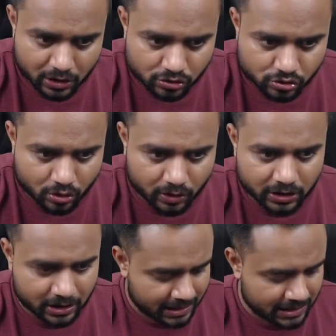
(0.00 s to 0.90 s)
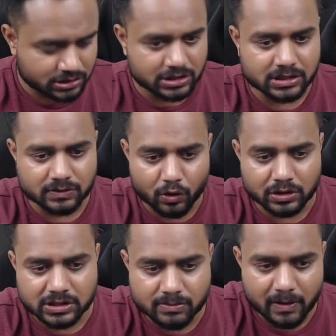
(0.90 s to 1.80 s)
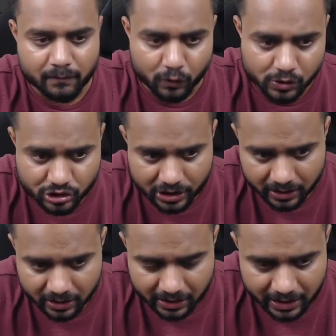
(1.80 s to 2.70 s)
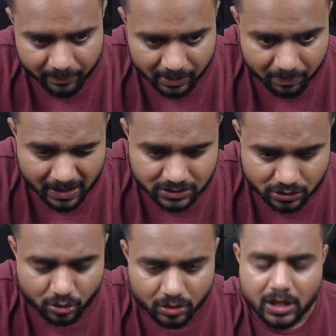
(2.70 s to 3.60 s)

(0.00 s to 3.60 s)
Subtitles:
So here guys, this is what, this is my full chain, runnable pass through.